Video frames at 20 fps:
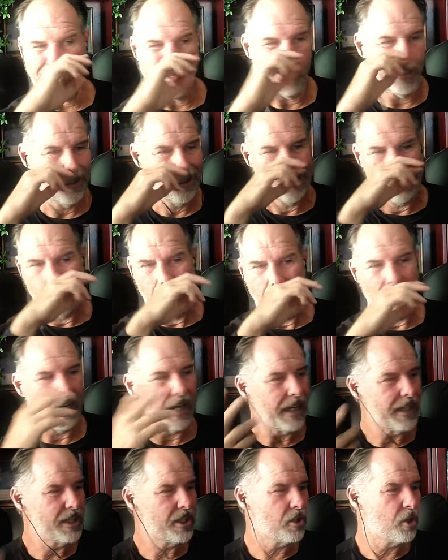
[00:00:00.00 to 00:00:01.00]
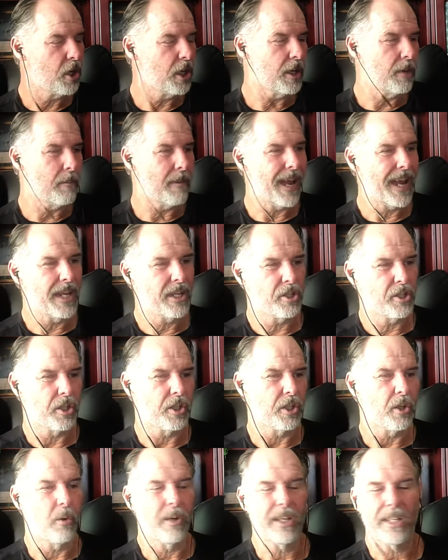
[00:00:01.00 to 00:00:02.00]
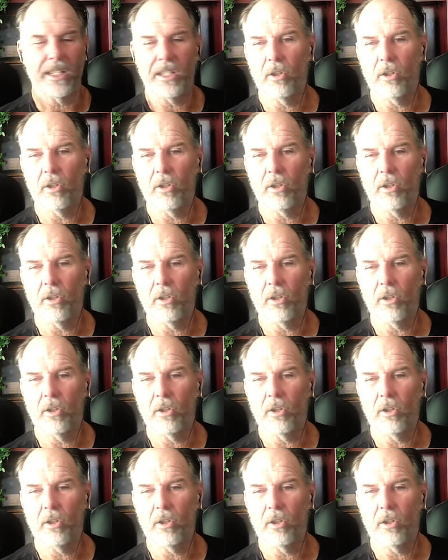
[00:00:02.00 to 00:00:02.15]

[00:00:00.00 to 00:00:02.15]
I mean, I just couldn't imagine going